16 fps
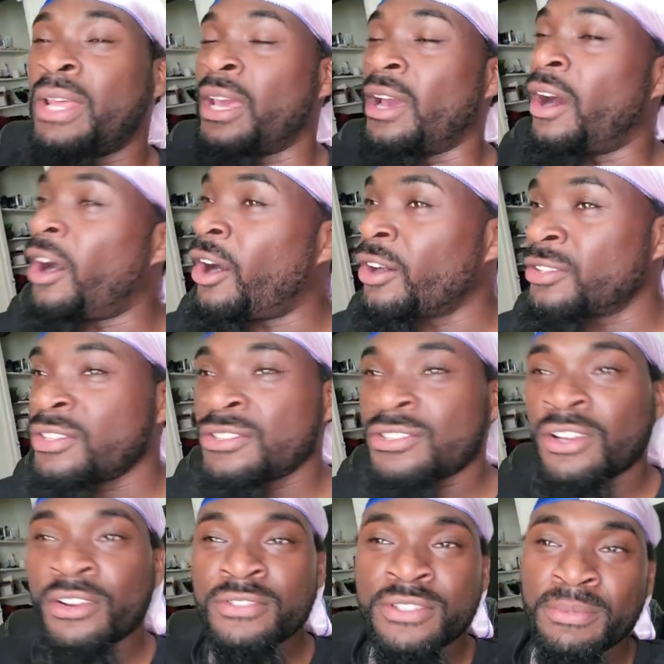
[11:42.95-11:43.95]
They all
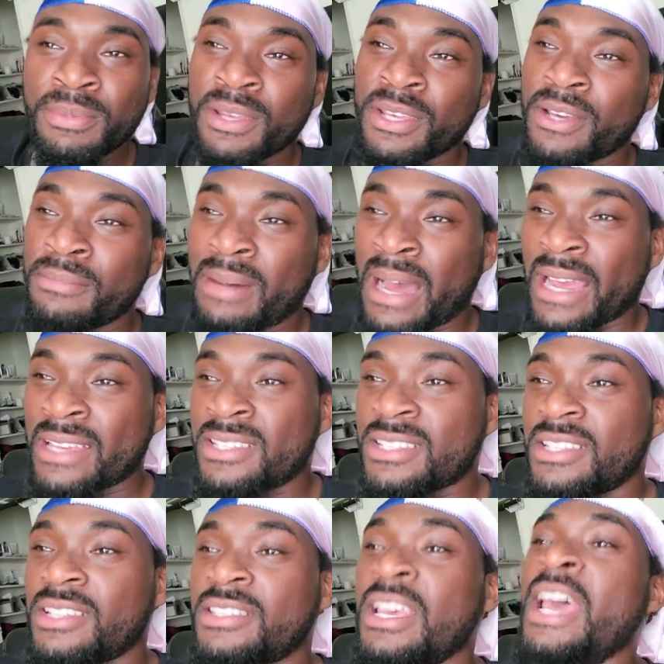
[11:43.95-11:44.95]
deserve to be your
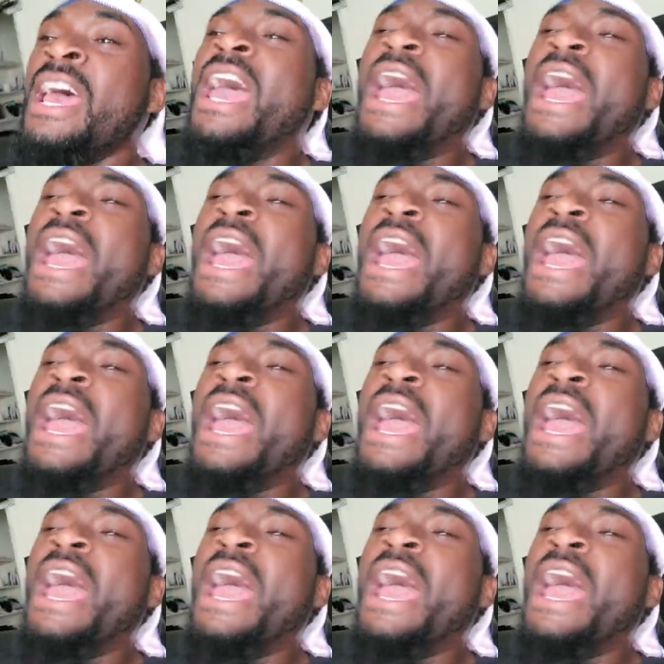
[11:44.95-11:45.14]
biases.